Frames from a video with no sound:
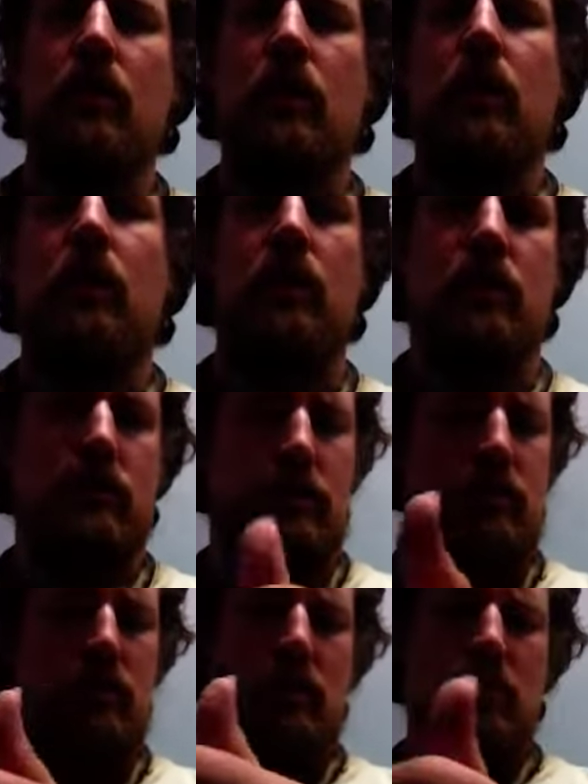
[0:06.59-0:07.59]
Uh,
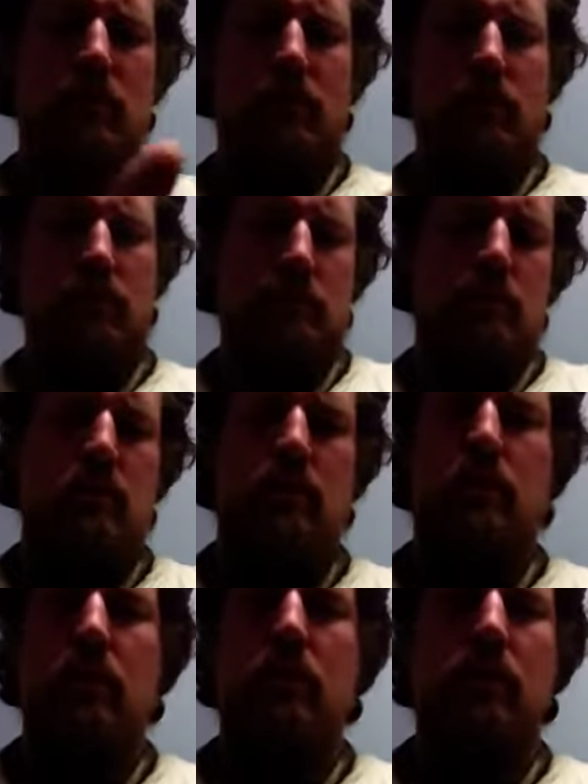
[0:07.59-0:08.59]
I'll
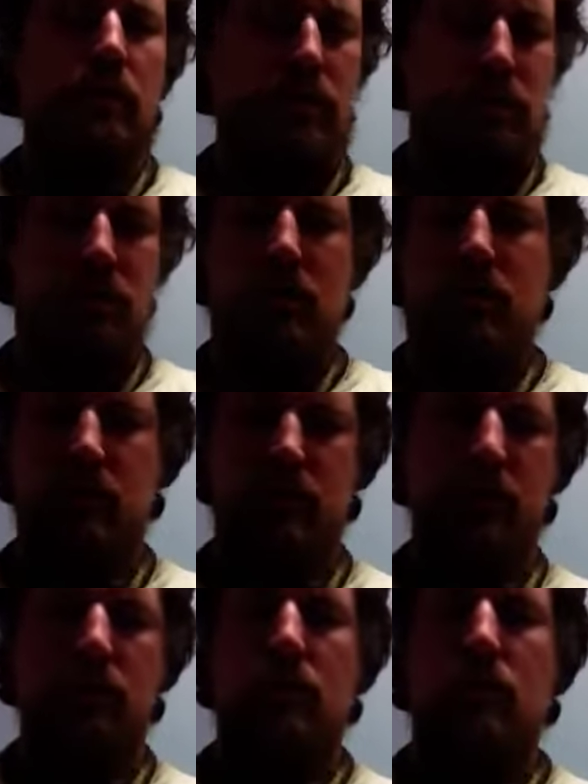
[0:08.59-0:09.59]
start out with this
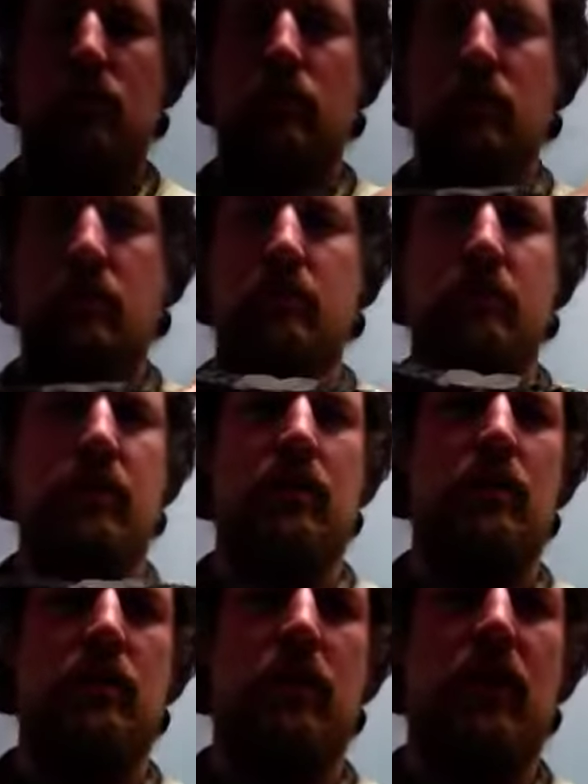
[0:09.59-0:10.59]
uh, wrist
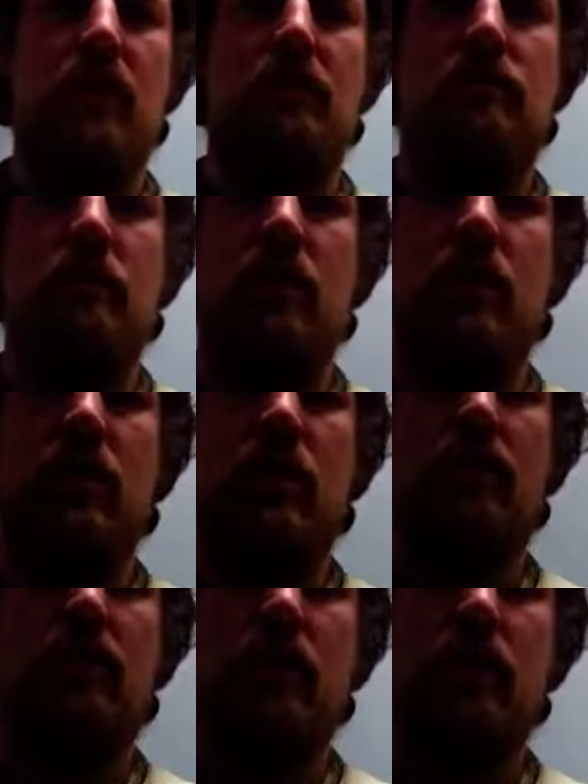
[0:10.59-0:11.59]
magnet. I've made
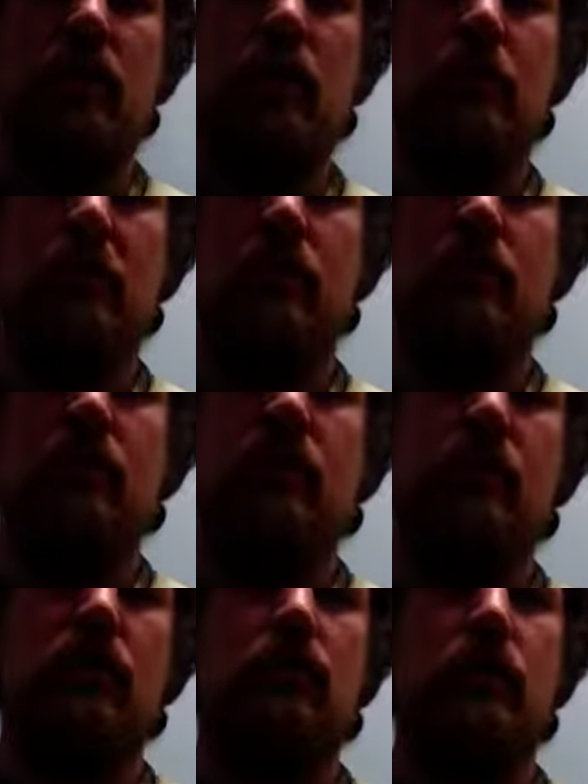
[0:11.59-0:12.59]
everything
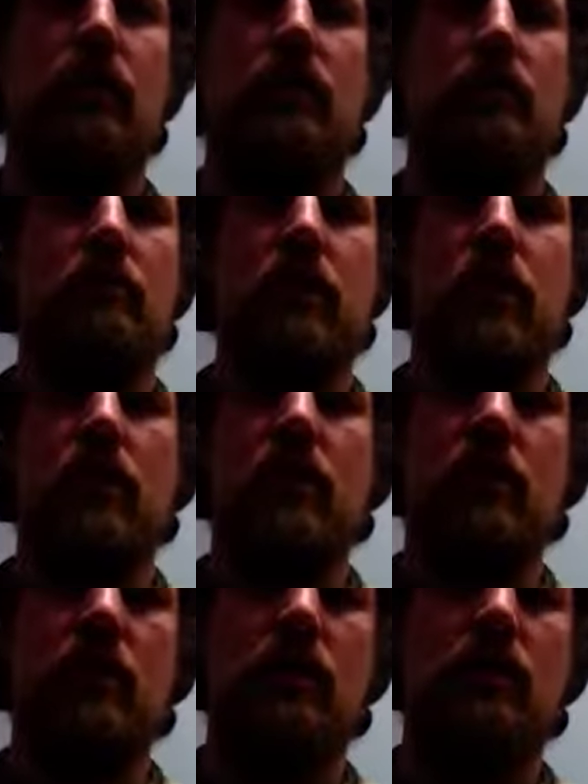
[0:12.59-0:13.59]
myself. I didn't buy
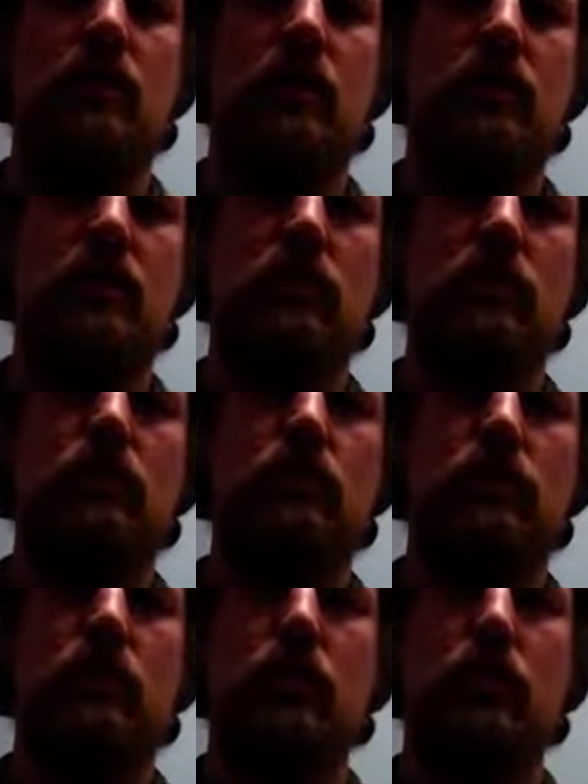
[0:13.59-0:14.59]
any special
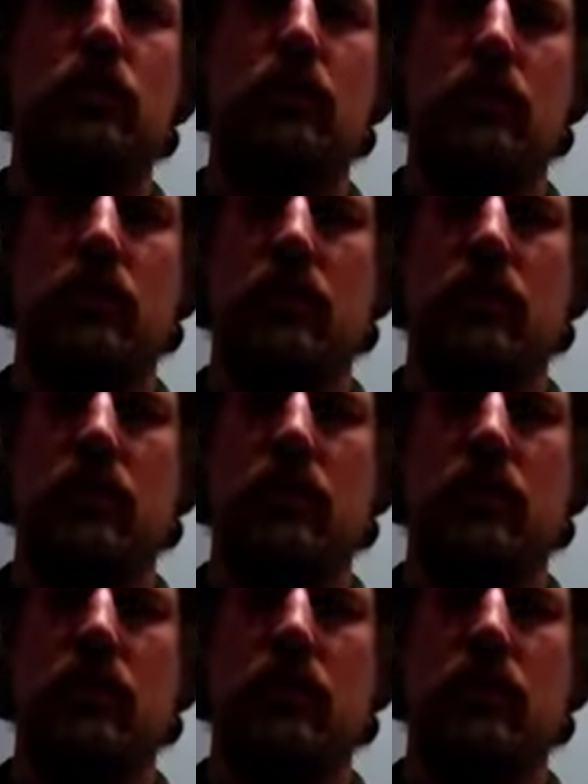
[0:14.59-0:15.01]
jewelry.